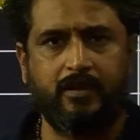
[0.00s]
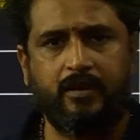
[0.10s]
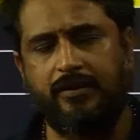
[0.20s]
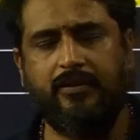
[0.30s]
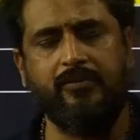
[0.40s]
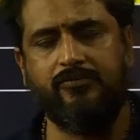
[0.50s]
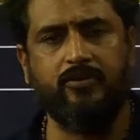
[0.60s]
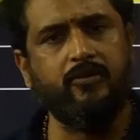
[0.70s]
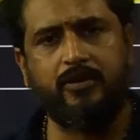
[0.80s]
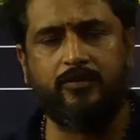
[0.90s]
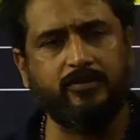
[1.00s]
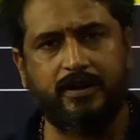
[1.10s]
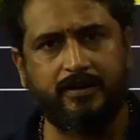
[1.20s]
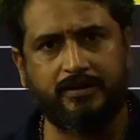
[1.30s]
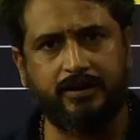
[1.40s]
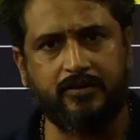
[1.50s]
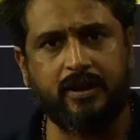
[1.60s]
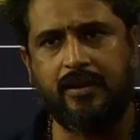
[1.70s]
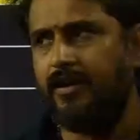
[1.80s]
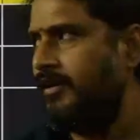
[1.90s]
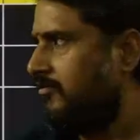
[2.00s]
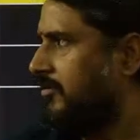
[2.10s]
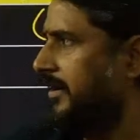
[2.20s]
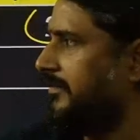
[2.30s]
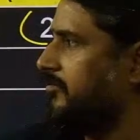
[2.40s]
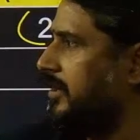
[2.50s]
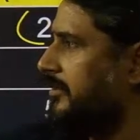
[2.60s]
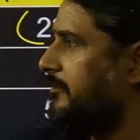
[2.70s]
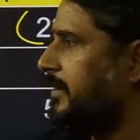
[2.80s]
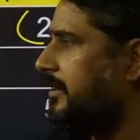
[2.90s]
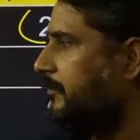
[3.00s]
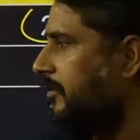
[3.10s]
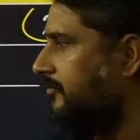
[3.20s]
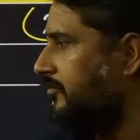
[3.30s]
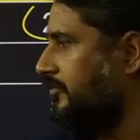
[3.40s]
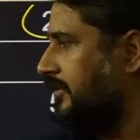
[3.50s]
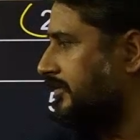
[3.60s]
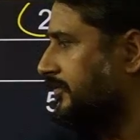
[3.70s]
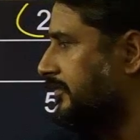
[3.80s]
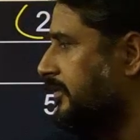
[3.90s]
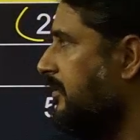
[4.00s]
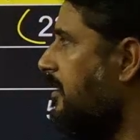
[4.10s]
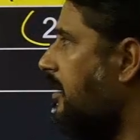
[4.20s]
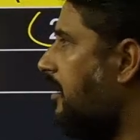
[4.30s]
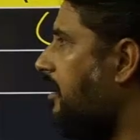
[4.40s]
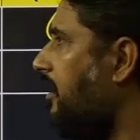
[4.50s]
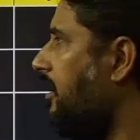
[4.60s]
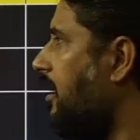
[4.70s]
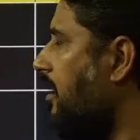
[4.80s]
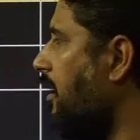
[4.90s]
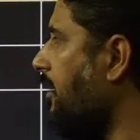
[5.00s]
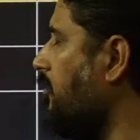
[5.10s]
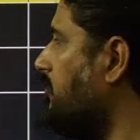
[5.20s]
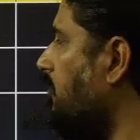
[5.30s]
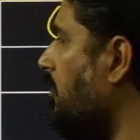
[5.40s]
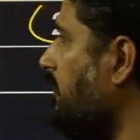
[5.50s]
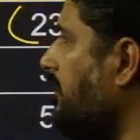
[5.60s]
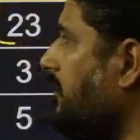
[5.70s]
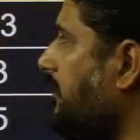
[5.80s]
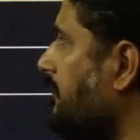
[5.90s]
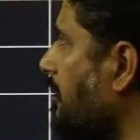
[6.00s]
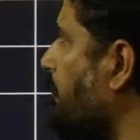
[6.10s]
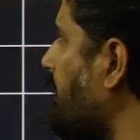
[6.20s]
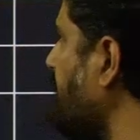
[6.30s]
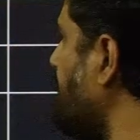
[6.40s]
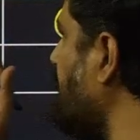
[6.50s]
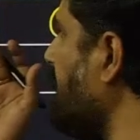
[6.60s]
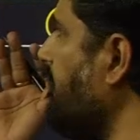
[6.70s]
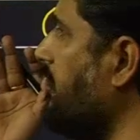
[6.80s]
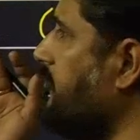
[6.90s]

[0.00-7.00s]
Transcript: There is no doubt about that. Okay, so let us look at the breakup of the questions. Uh, Across all the slots, puzzles are given